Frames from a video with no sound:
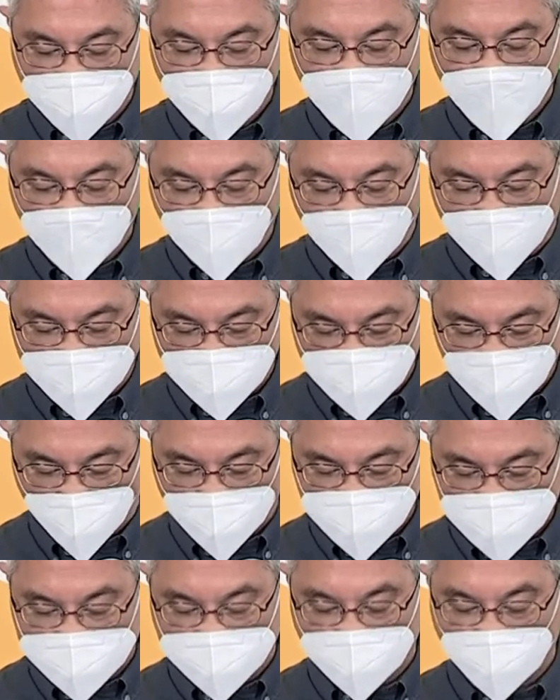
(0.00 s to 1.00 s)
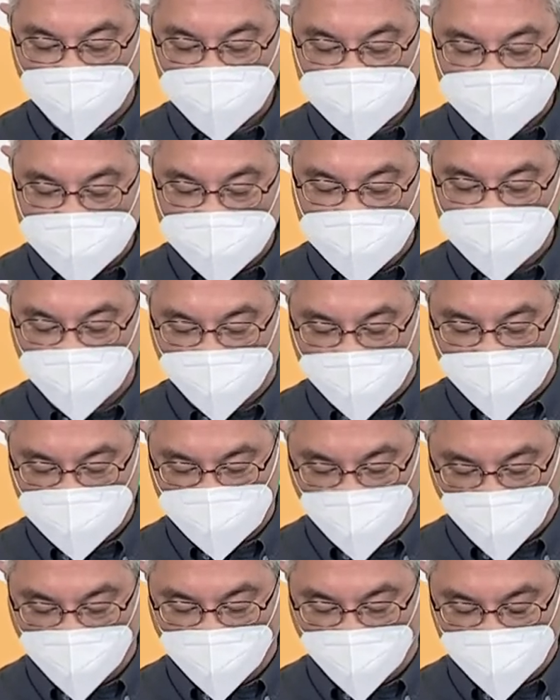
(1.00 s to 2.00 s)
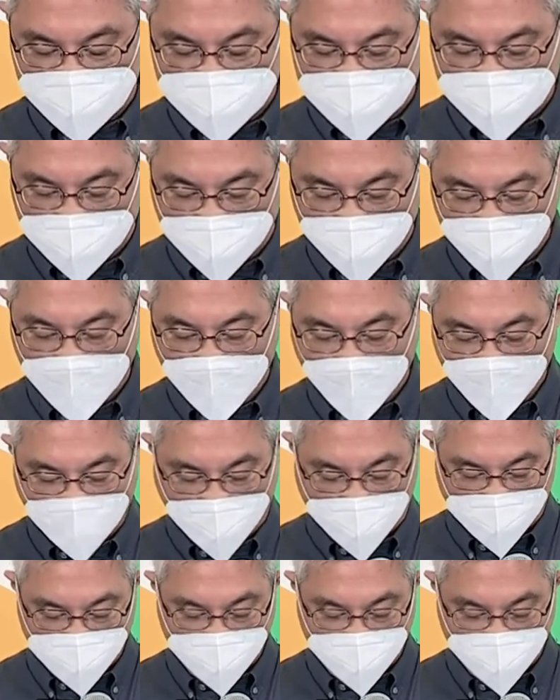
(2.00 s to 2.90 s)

problem-solving skills. At the same time,